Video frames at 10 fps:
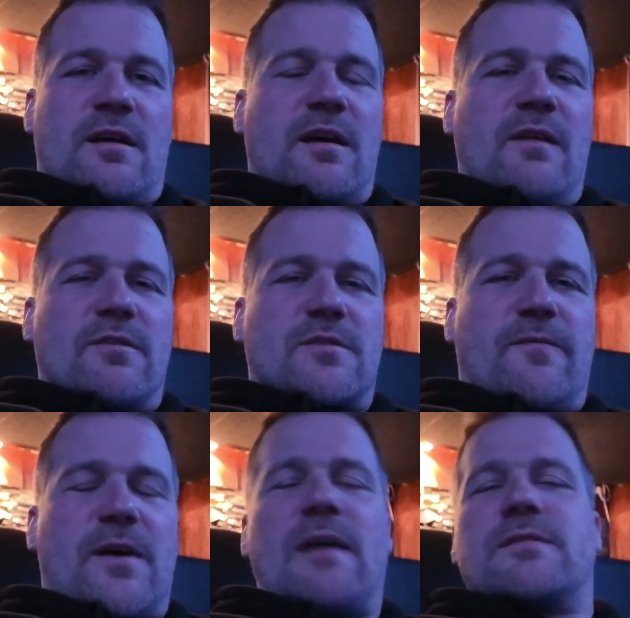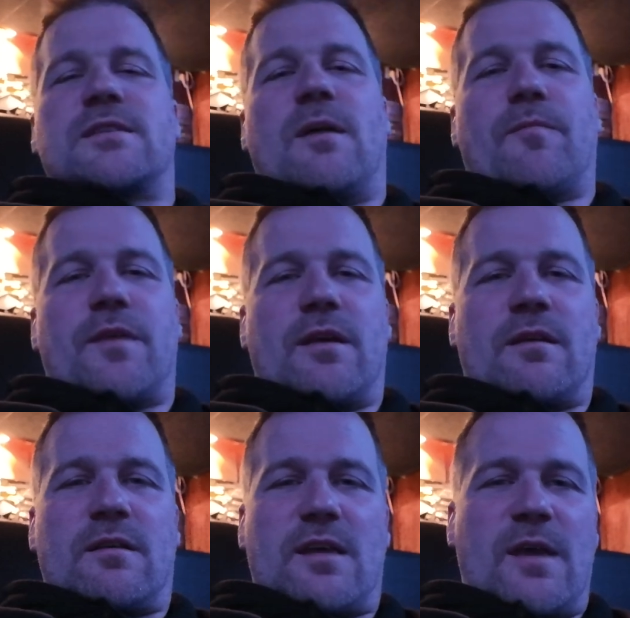It was 5
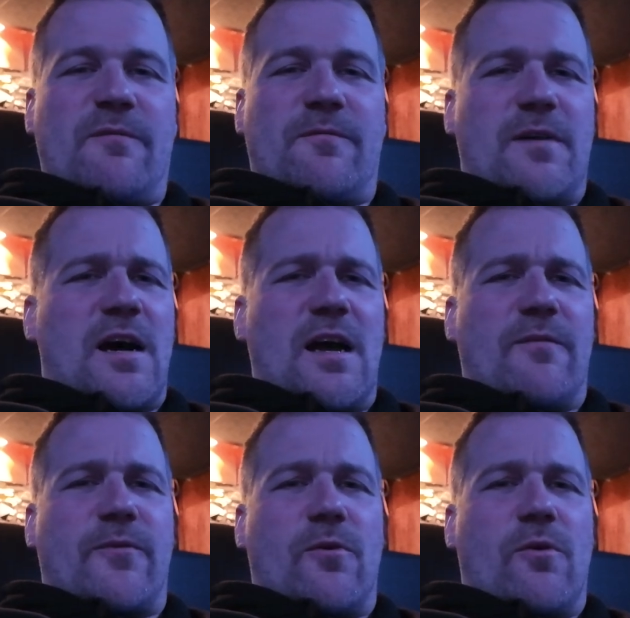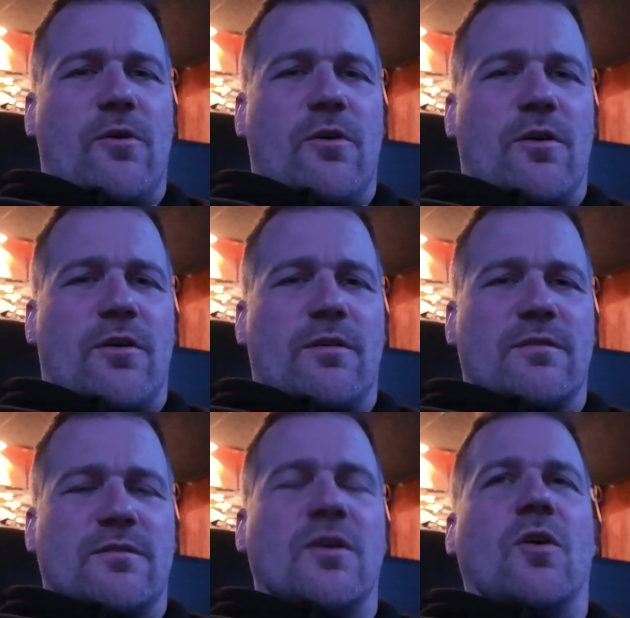something, M5 or
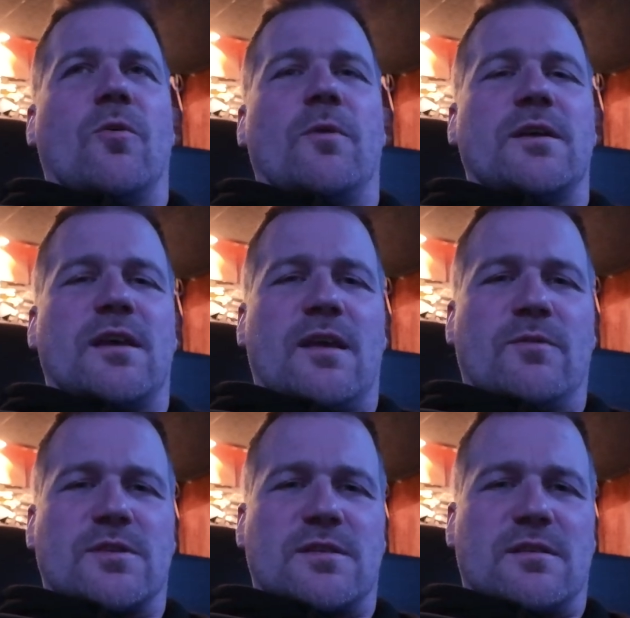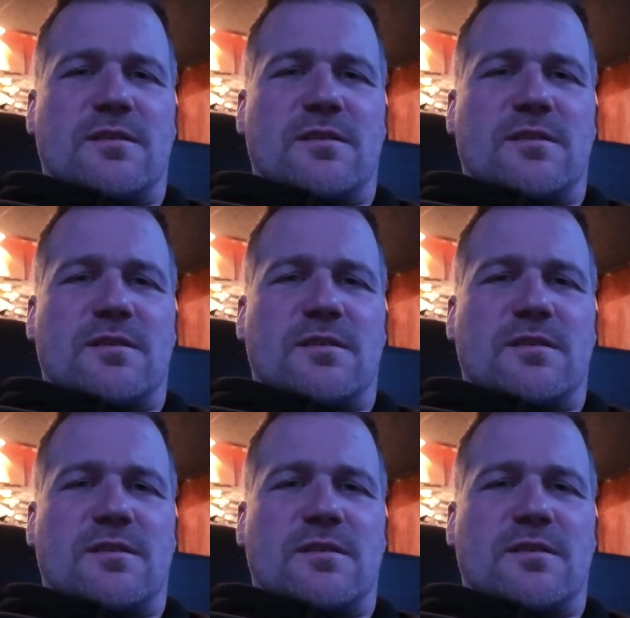no, it was